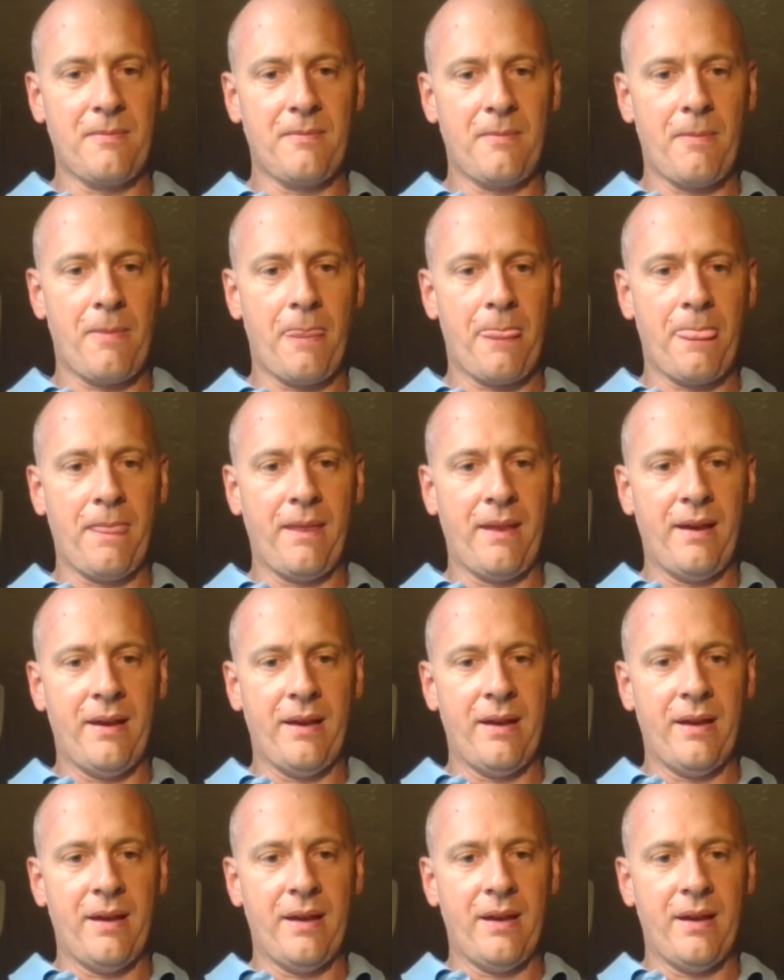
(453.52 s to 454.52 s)

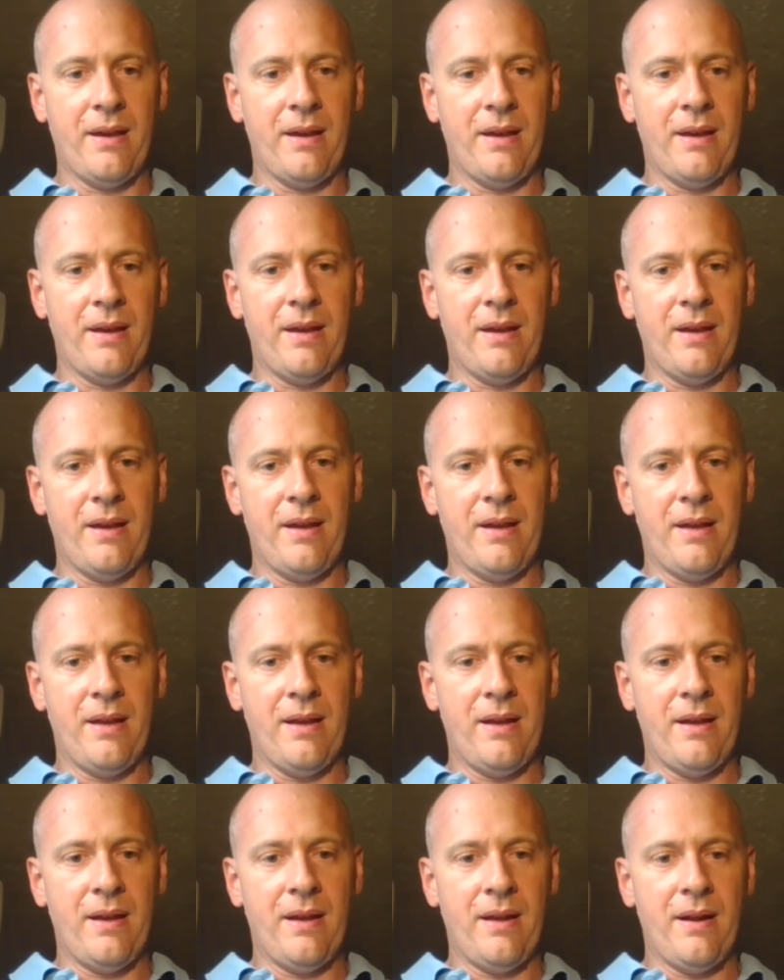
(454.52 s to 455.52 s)

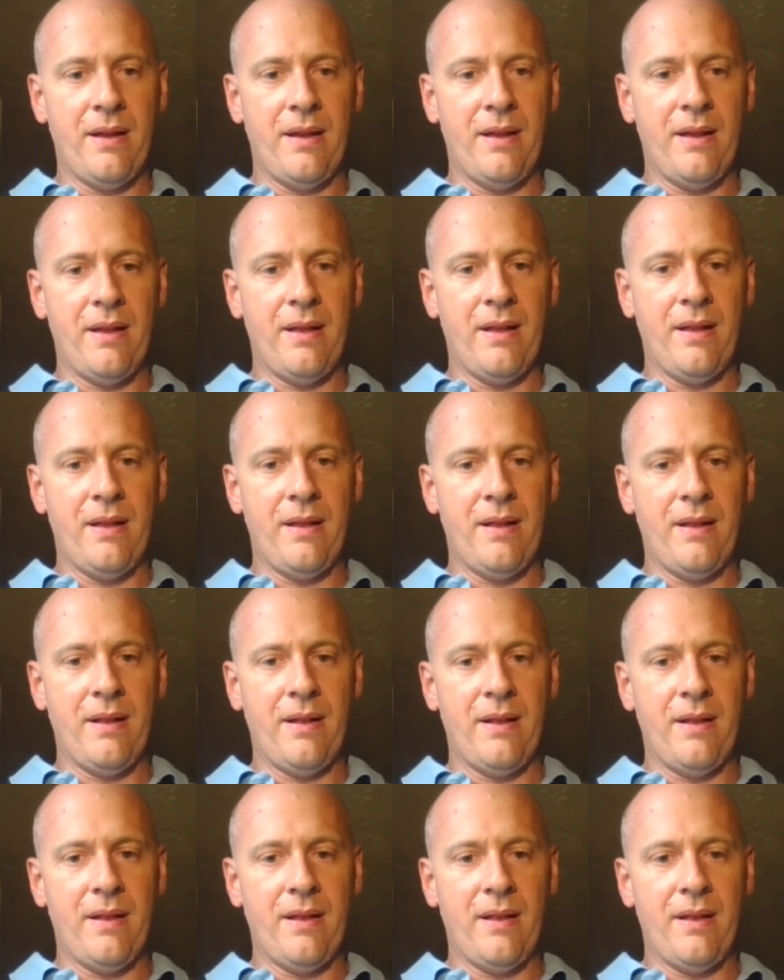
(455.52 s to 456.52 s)

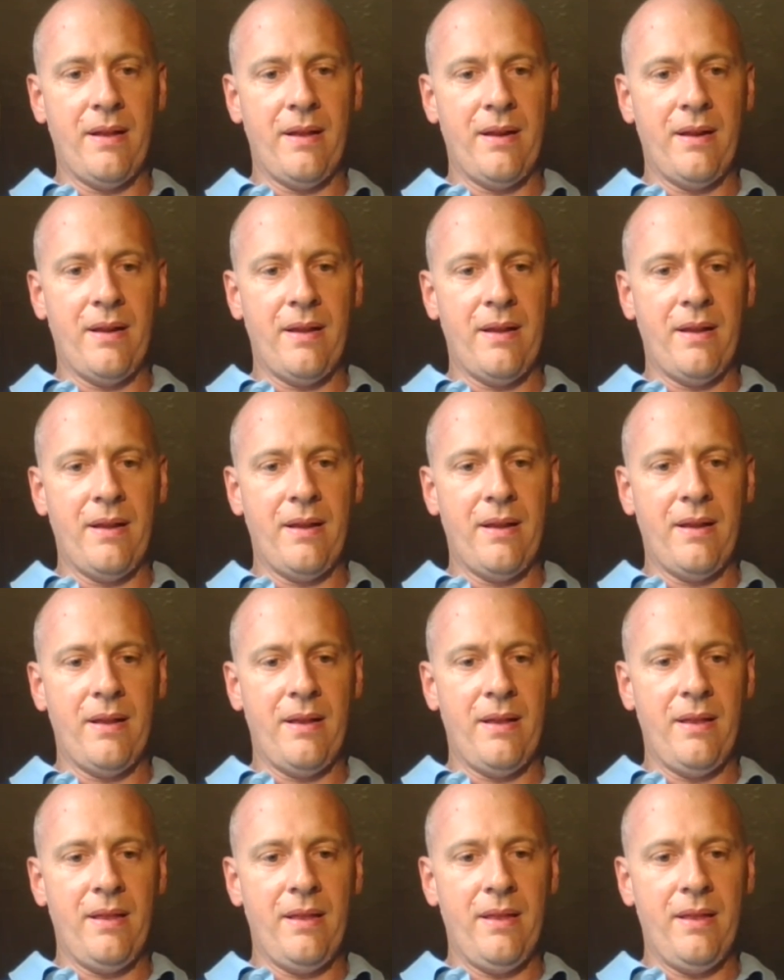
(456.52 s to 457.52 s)

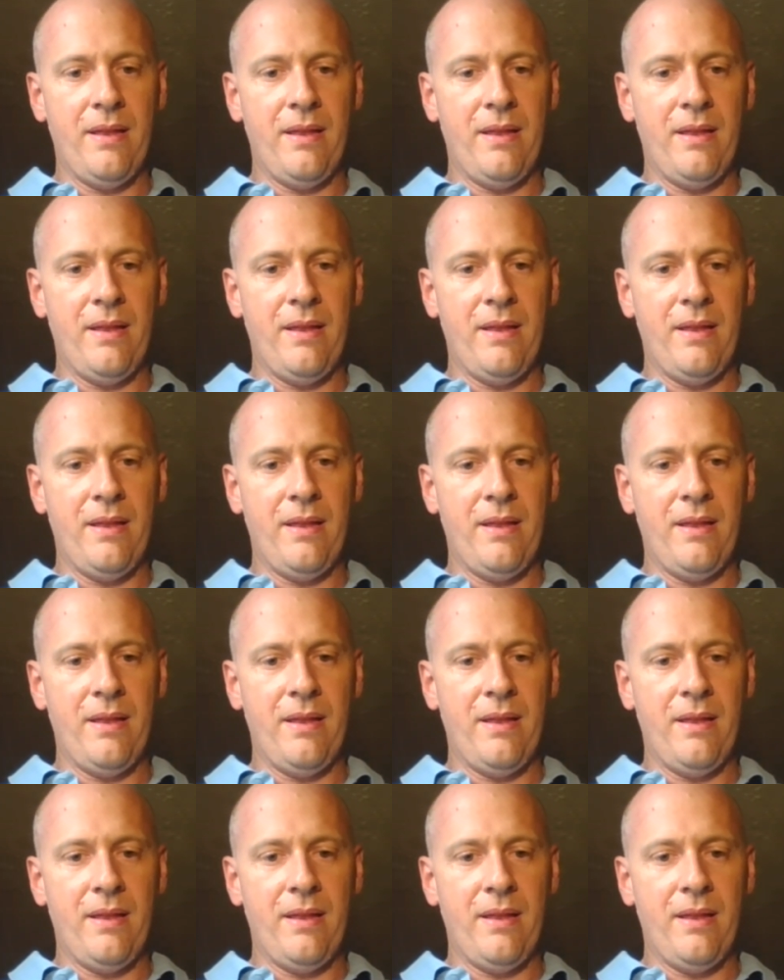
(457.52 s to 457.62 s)
(no one is talking)